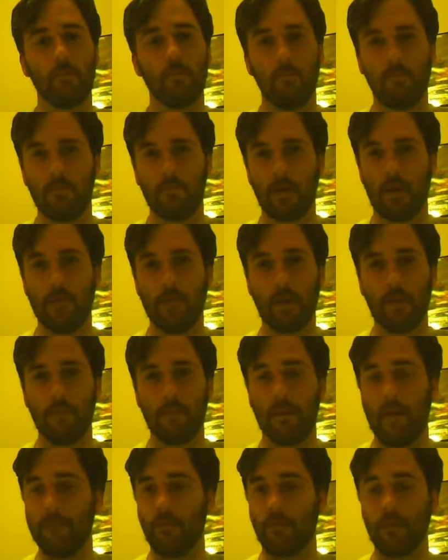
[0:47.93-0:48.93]
try to make a
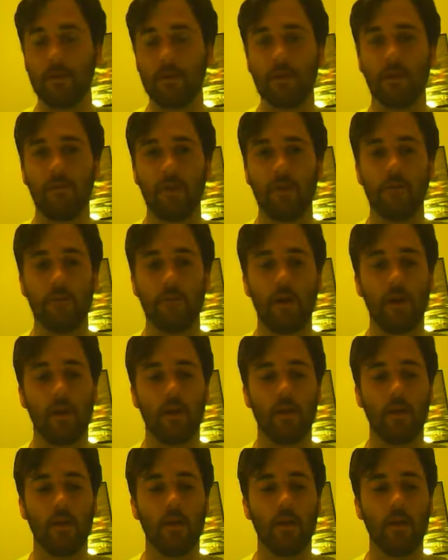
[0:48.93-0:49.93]
name for herself in
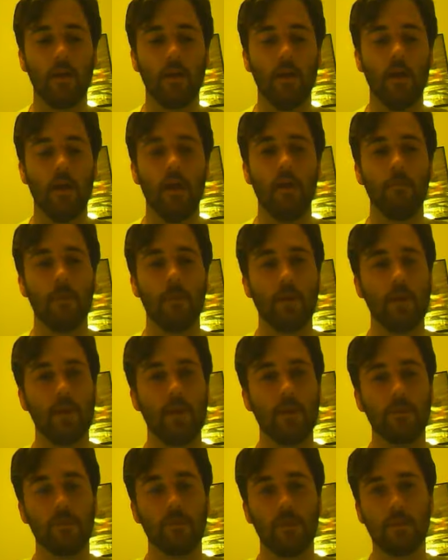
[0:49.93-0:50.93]
America.
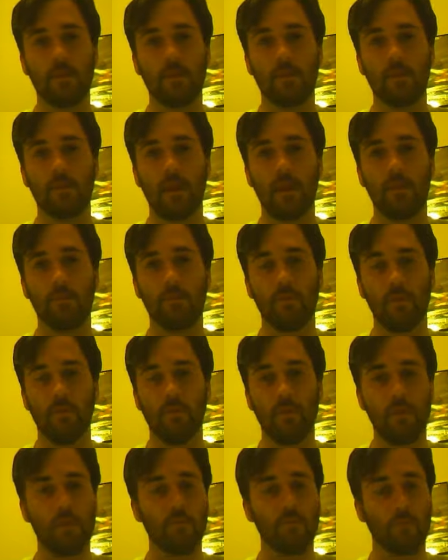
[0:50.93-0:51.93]
McGuinness was to try to
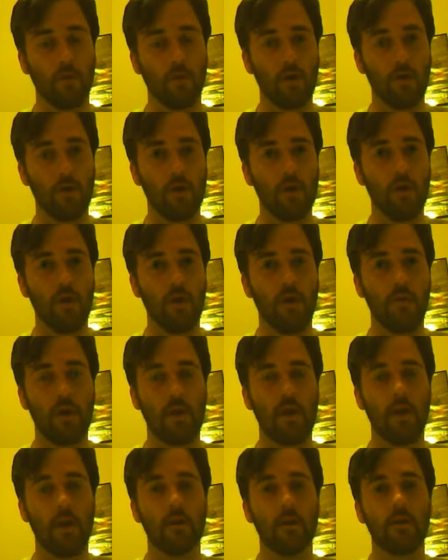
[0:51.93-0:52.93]
prove he's worthy of
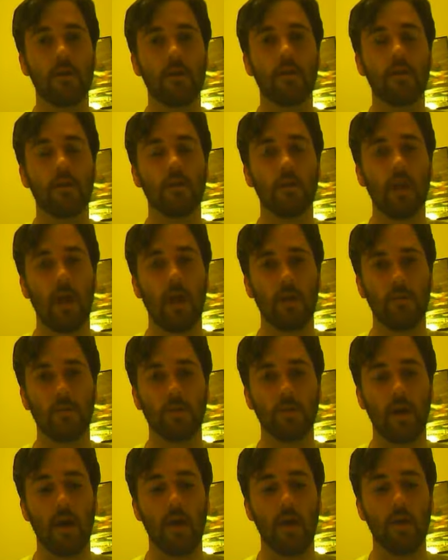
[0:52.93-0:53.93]
a title
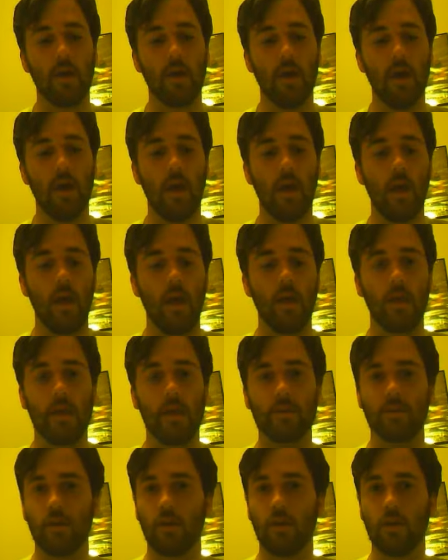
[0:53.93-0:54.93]
shot, and
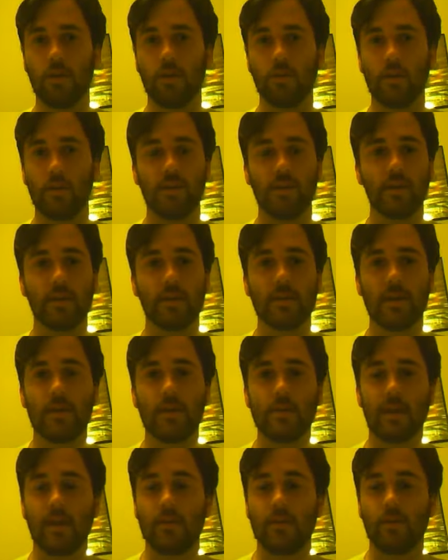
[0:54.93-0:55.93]
Castagnoli's was to just get
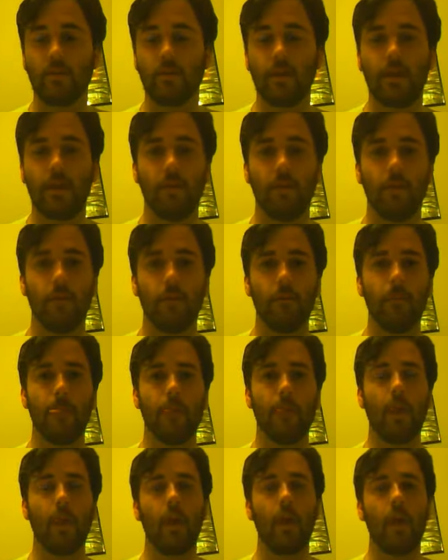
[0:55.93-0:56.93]
his hands on Hero.
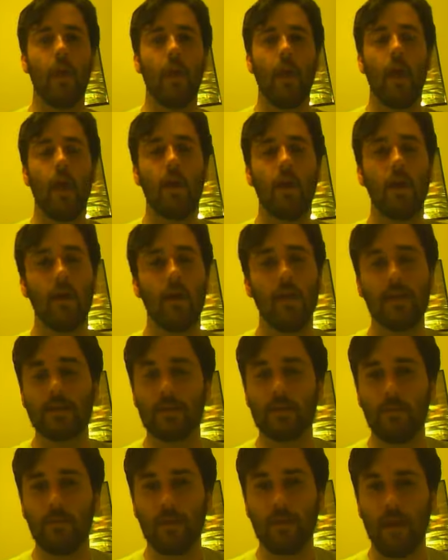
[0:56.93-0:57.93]
And
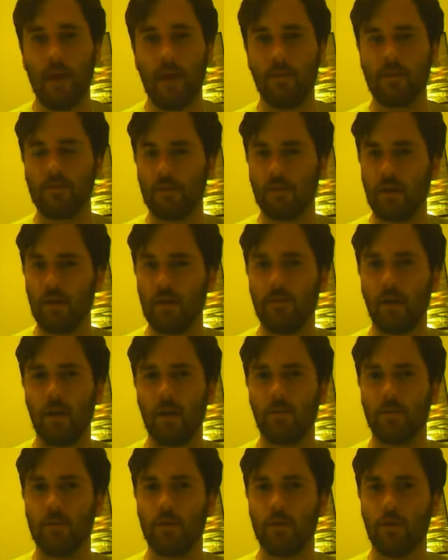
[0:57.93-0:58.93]
that's something that I wish Ring of
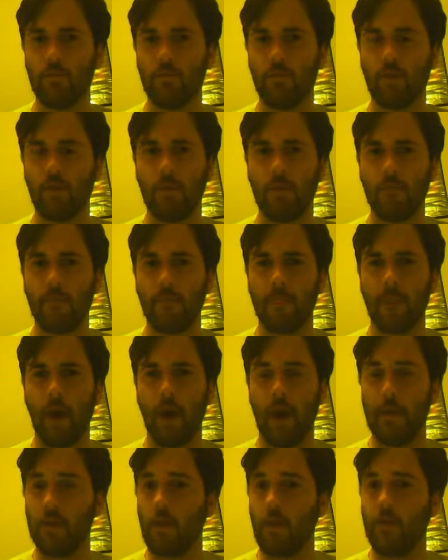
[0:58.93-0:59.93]
Honor would do more.
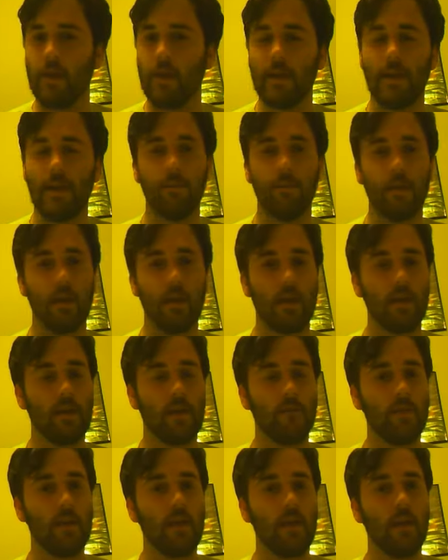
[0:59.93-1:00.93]
I know they did at the beginning
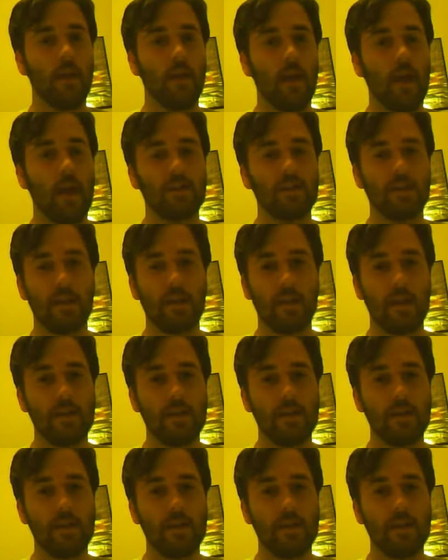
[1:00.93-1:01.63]
of the HDNet